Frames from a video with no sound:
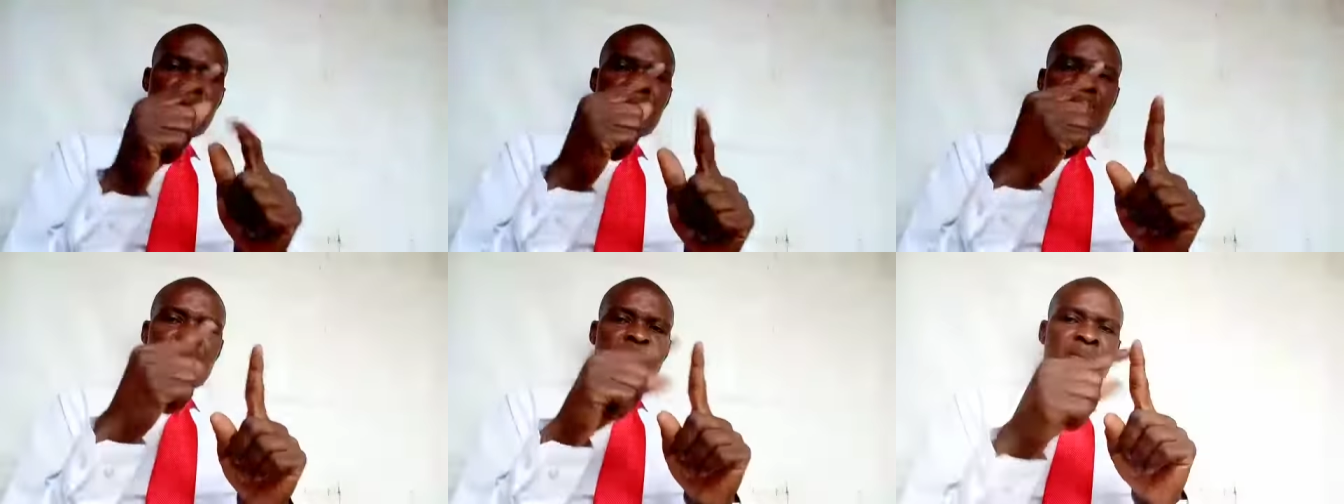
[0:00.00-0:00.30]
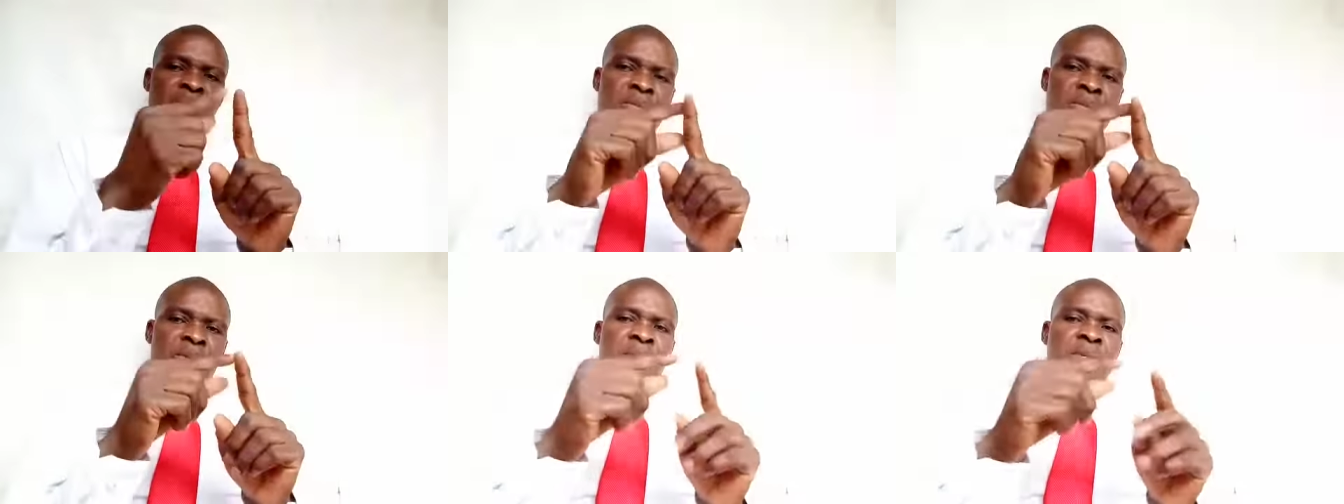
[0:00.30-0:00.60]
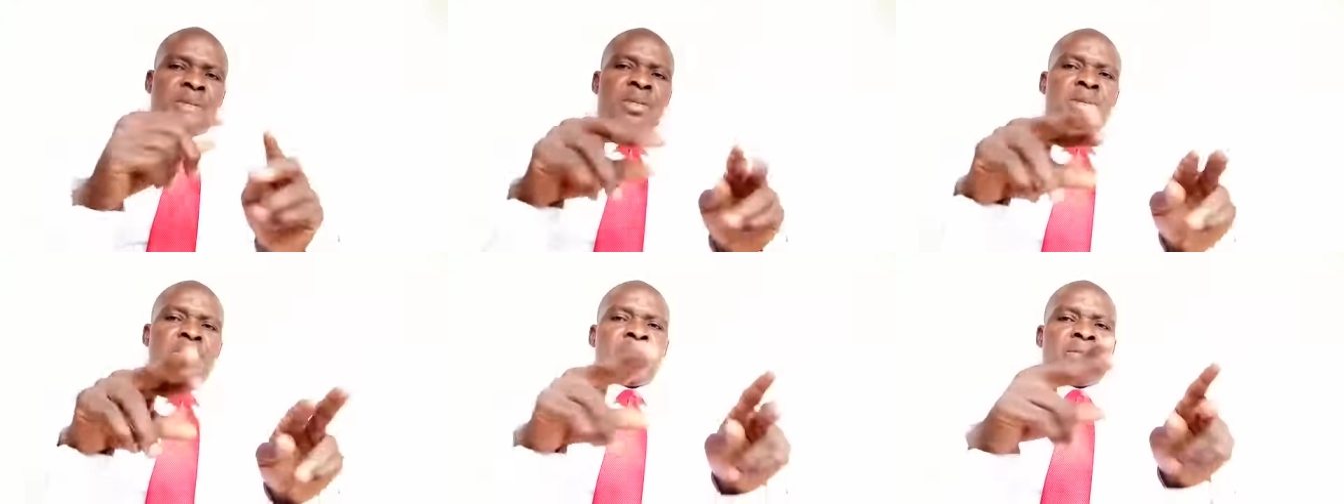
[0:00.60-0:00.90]
in the
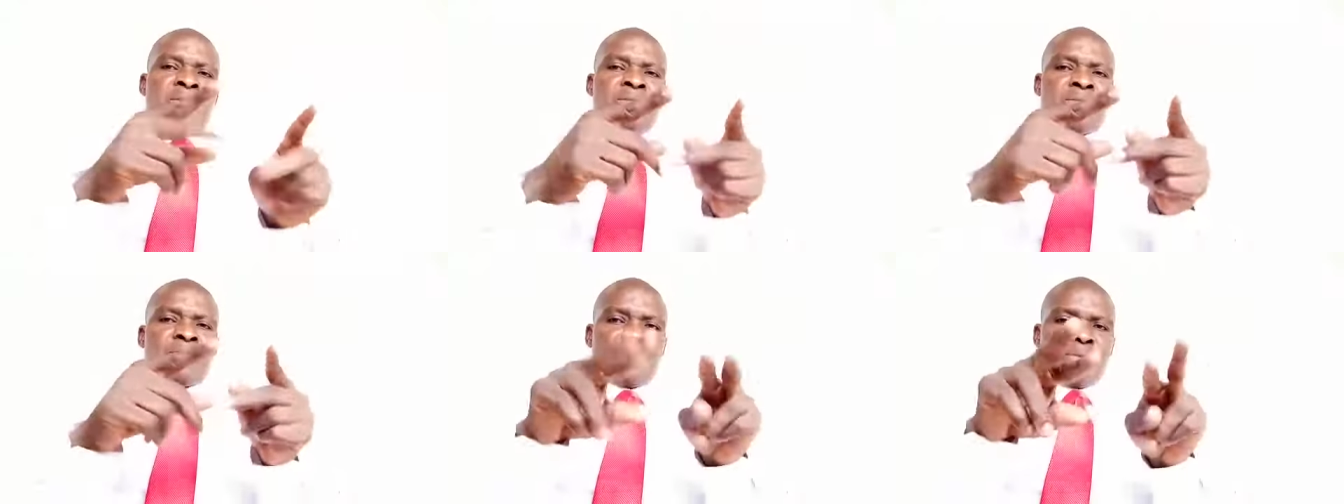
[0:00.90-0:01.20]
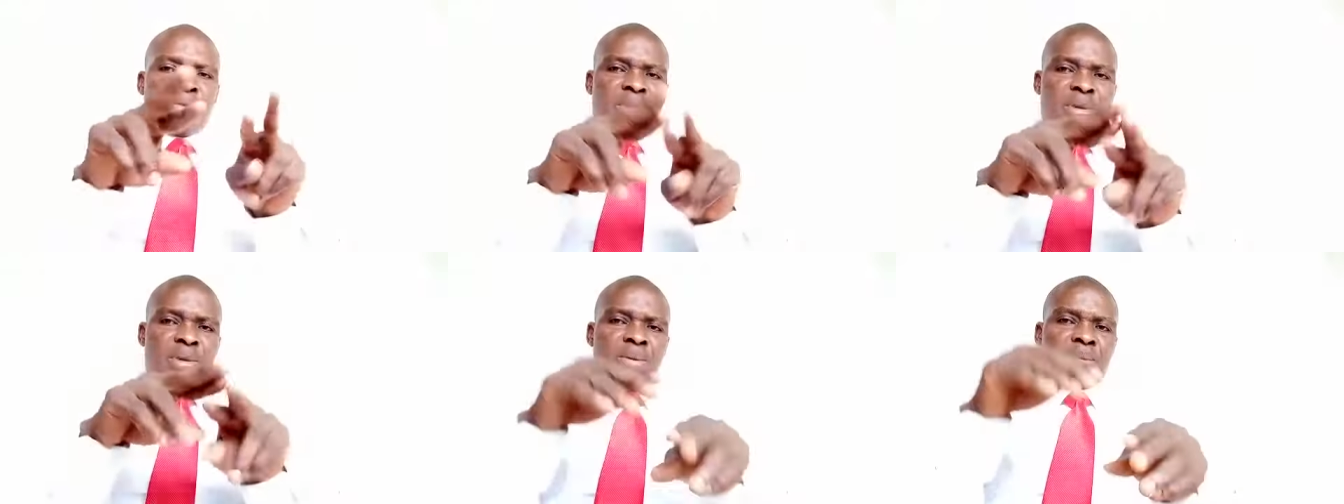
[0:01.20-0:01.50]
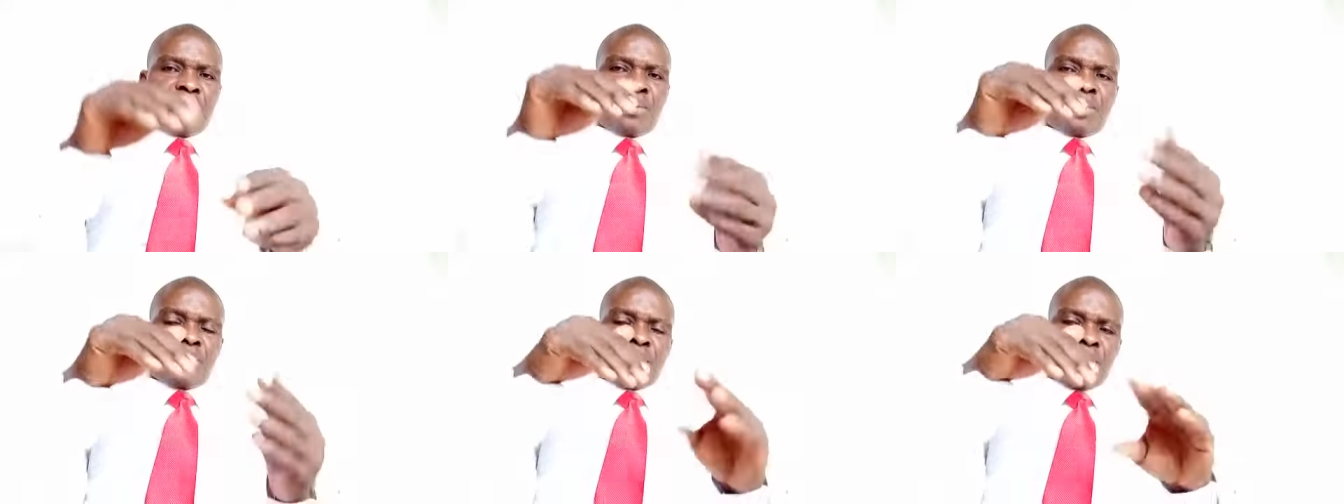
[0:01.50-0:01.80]
following:
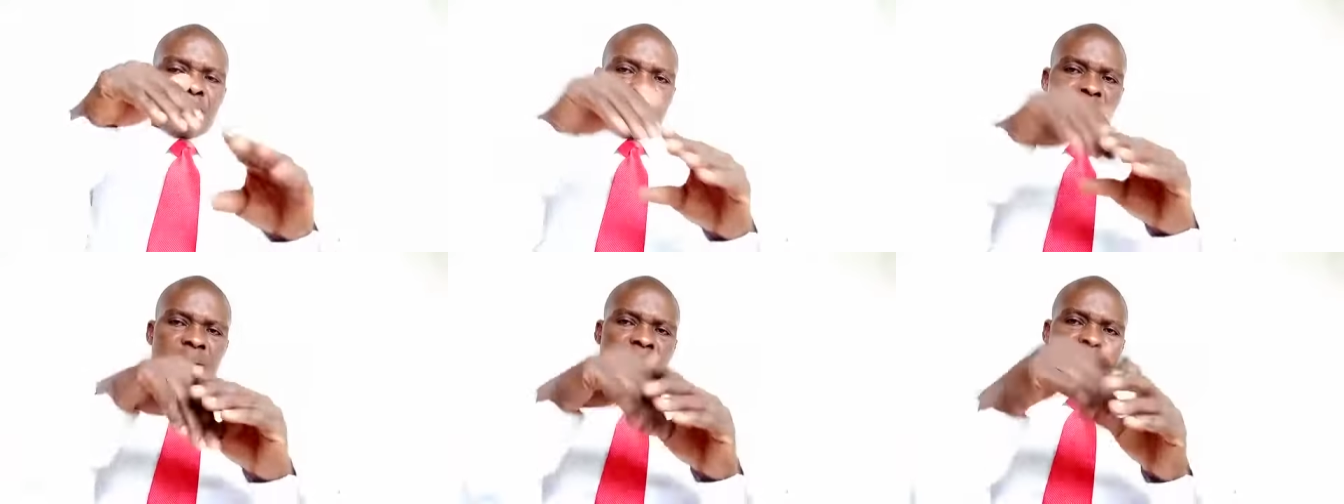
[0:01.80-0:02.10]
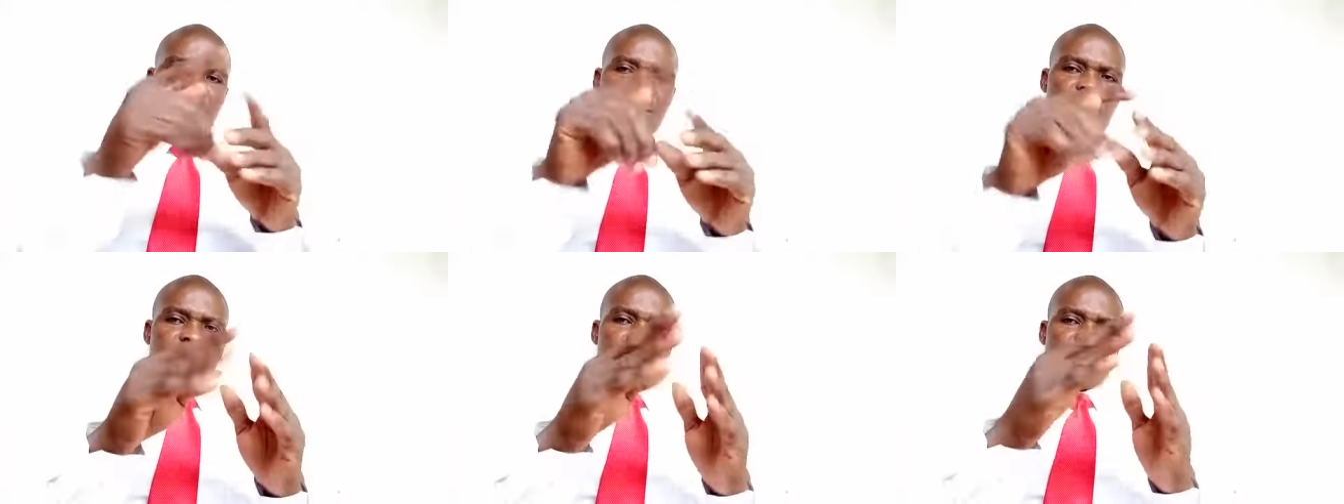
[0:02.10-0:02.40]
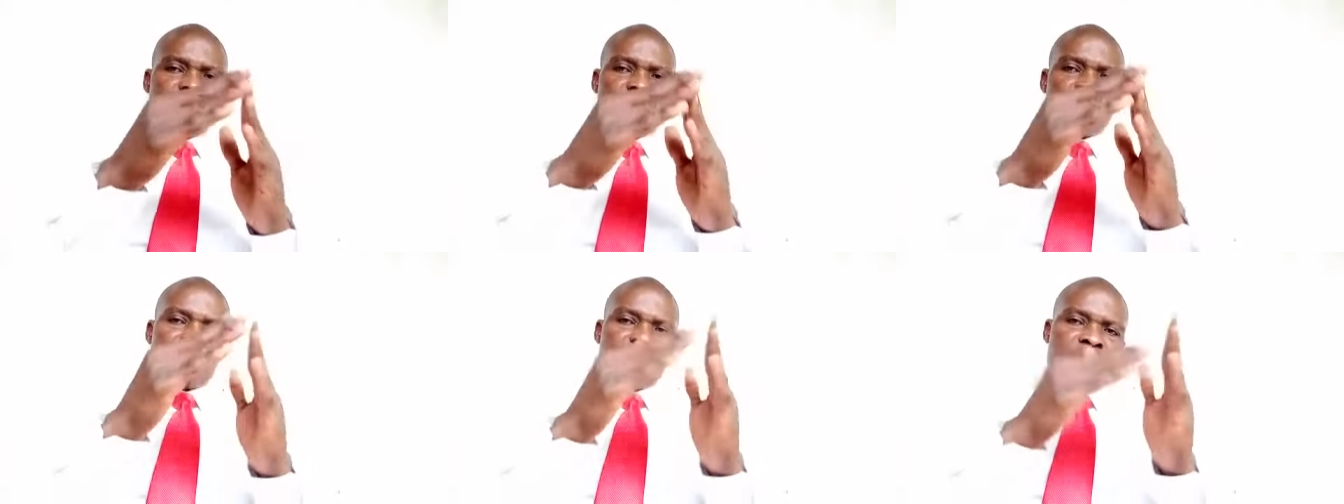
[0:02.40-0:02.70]

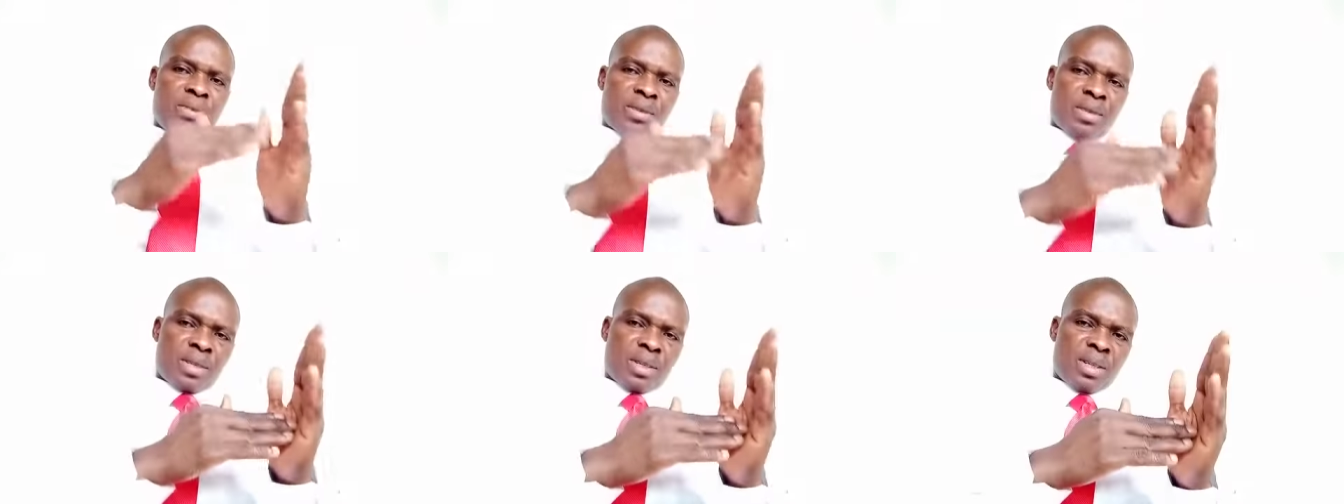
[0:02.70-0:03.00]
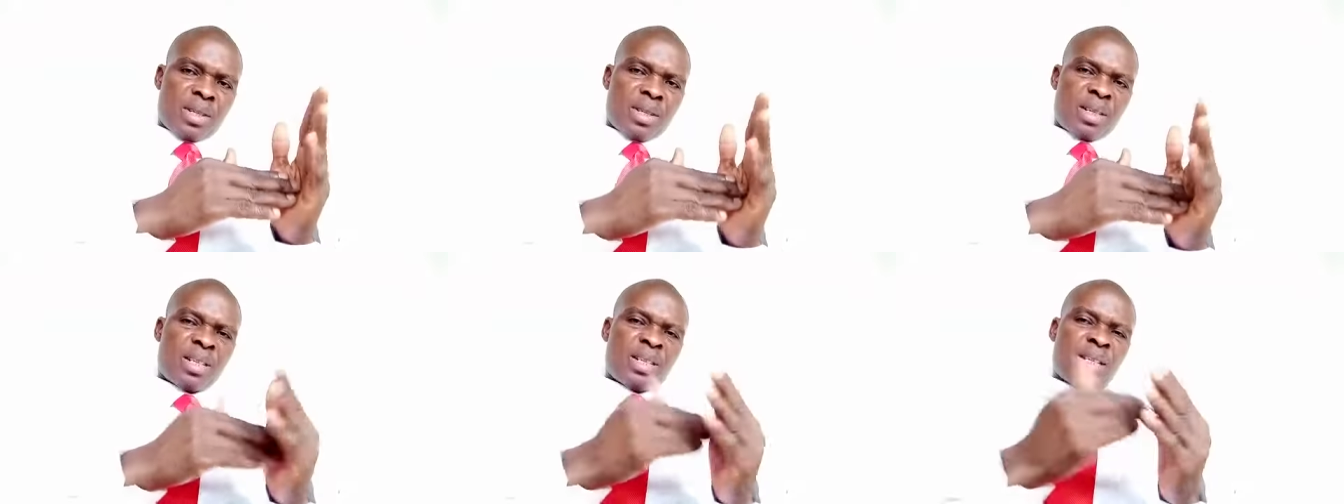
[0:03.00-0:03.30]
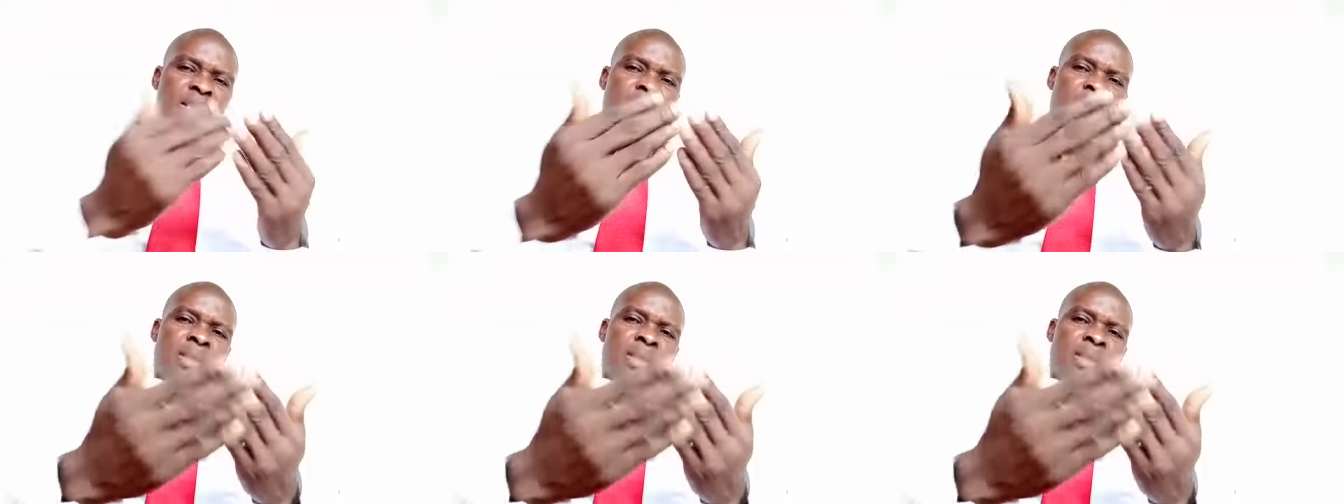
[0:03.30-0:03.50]
simple present,